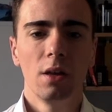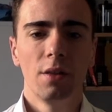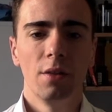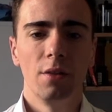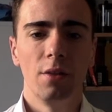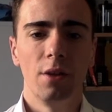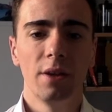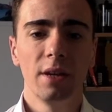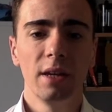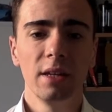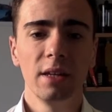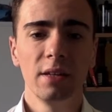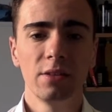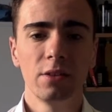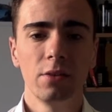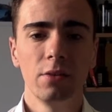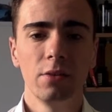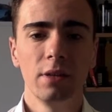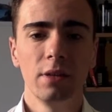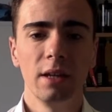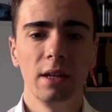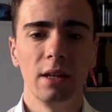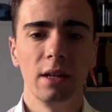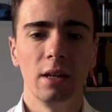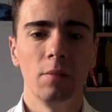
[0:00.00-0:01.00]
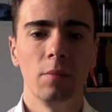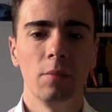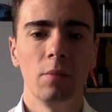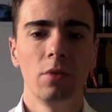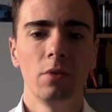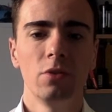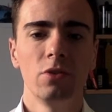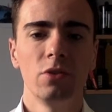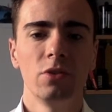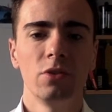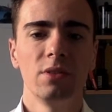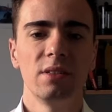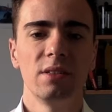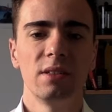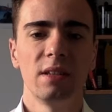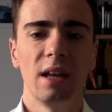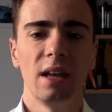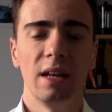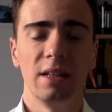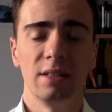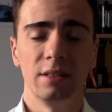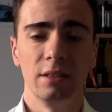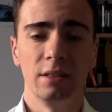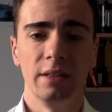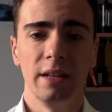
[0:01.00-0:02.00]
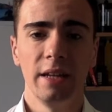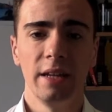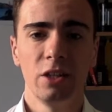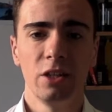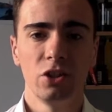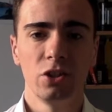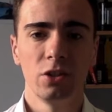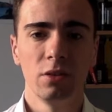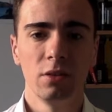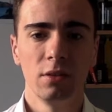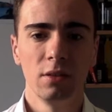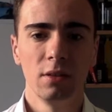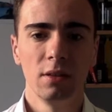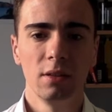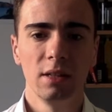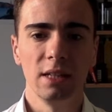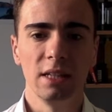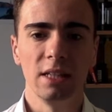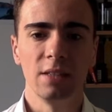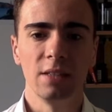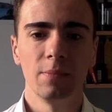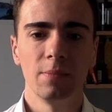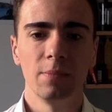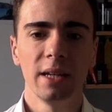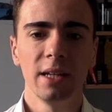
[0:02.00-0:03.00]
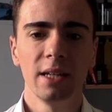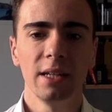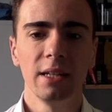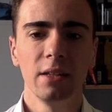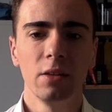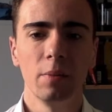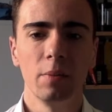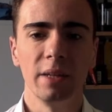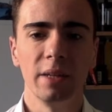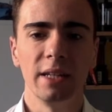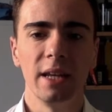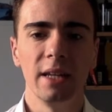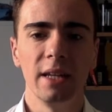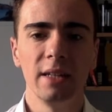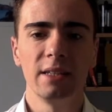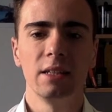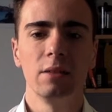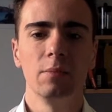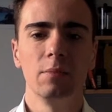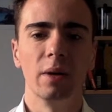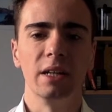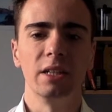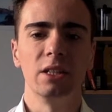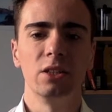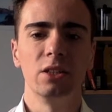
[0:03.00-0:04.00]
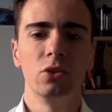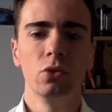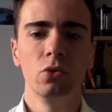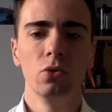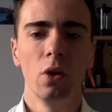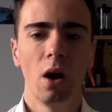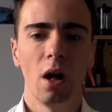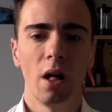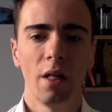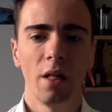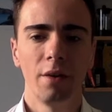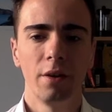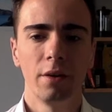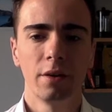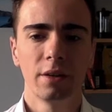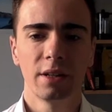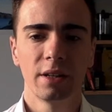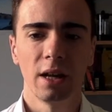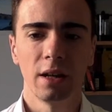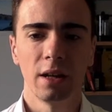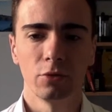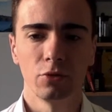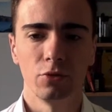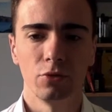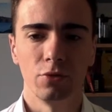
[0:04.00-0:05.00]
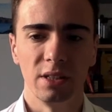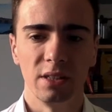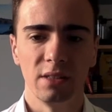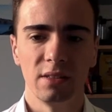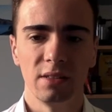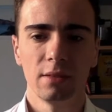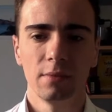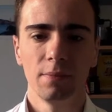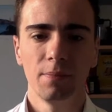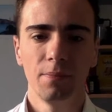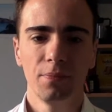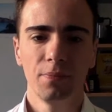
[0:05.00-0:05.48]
The history and emergence as a nation is mainly dominated by 2 other countries,